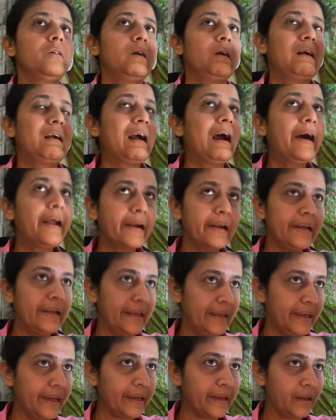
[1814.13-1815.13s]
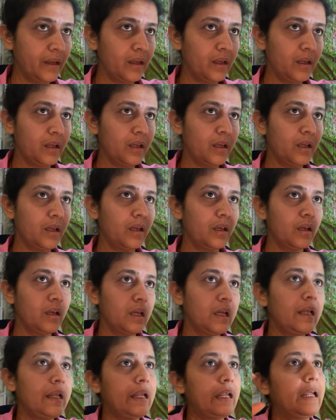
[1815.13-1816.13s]
Garlic,
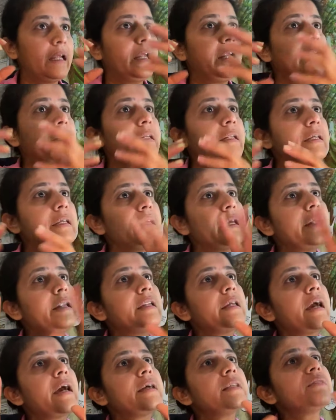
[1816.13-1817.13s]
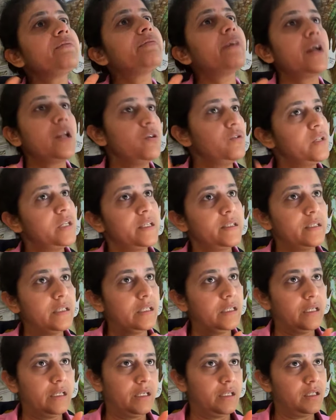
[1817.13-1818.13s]
it has 5 tests
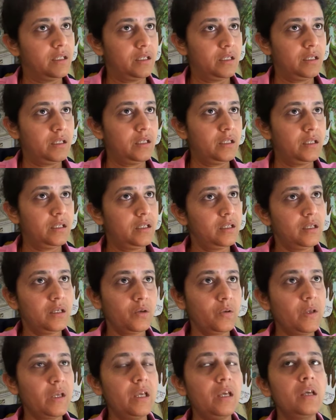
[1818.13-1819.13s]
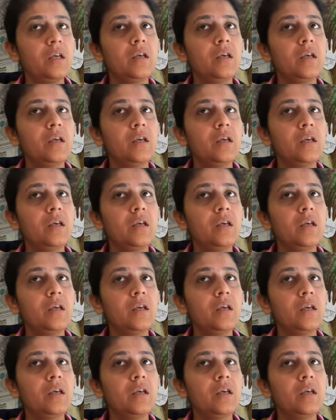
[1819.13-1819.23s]
in it, okay.